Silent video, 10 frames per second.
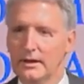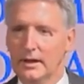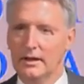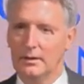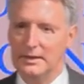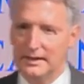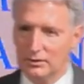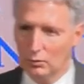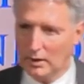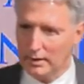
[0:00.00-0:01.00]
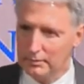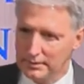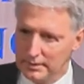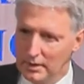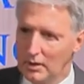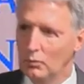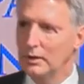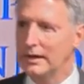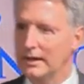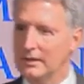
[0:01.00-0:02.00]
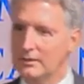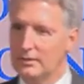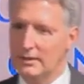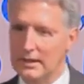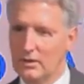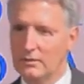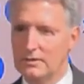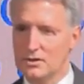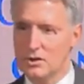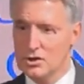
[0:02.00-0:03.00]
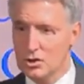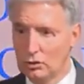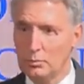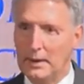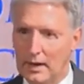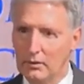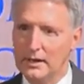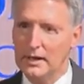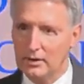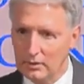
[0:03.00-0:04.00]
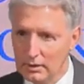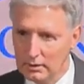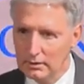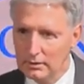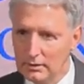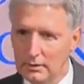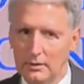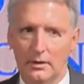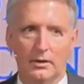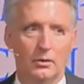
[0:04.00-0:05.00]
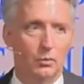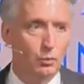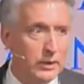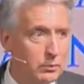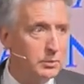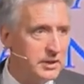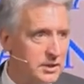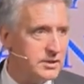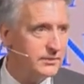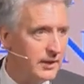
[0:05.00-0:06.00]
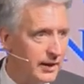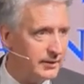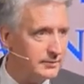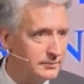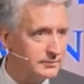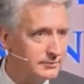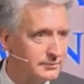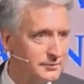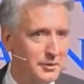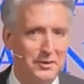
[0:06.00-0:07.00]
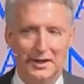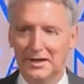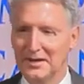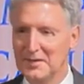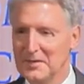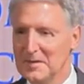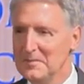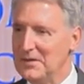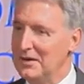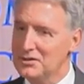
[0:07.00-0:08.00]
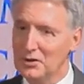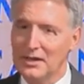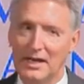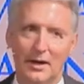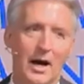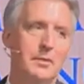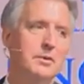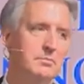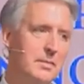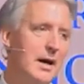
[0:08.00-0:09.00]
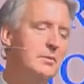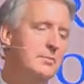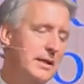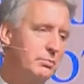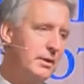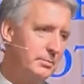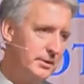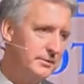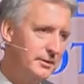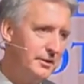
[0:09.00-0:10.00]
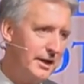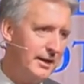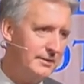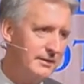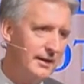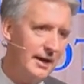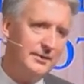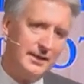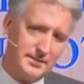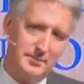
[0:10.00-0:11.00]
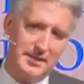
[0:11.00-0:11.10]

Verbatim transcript: I'm going to get the water. We're going to get the solar-powered heater. We will be just fine, okay? Now, it's okay. I'm a mini prepper, okay? I've got some of